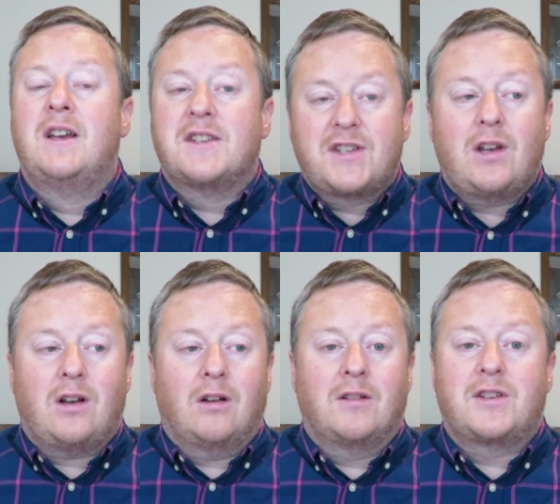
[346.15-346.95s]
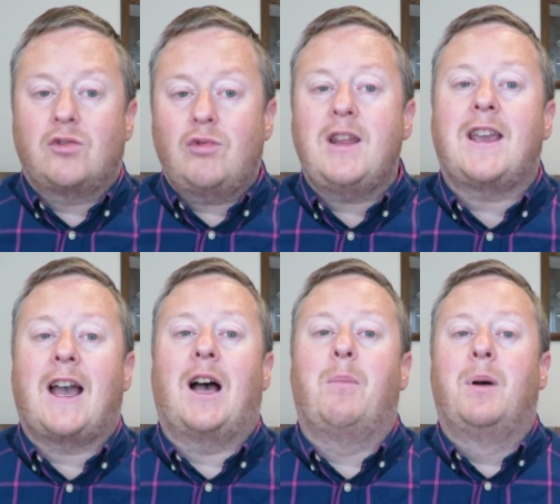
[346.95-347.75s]
So, to
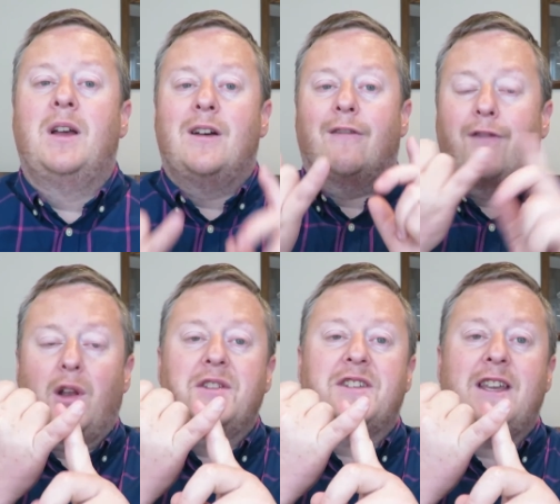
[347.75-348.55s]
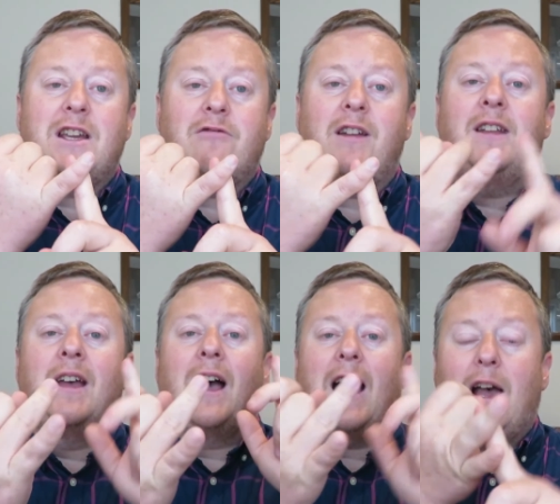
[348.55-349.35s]
recap, volunteering,
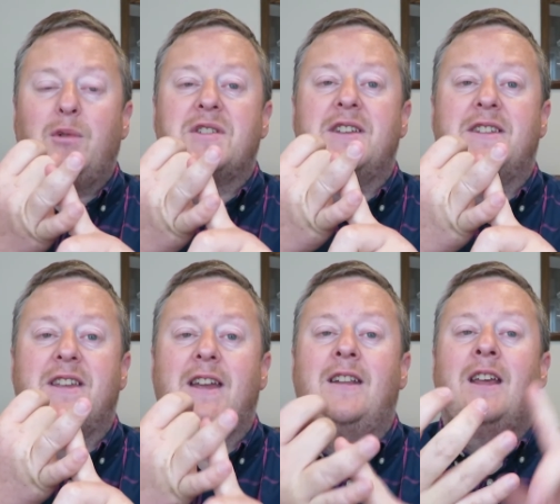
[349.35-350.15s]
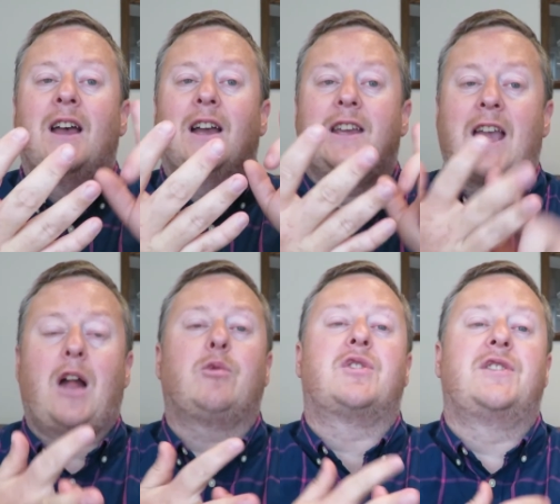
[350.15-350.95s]
house sitting and
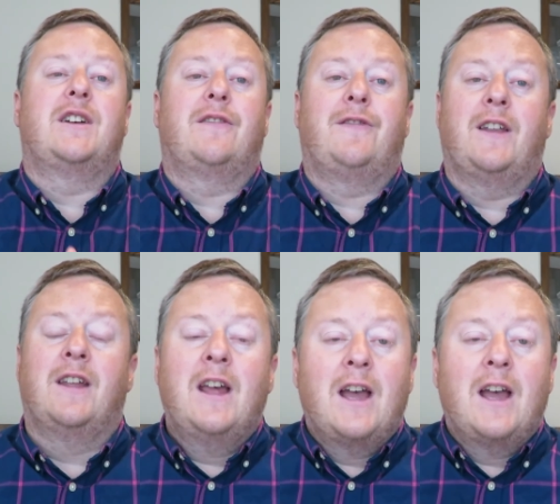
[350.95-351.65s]
couchsurfing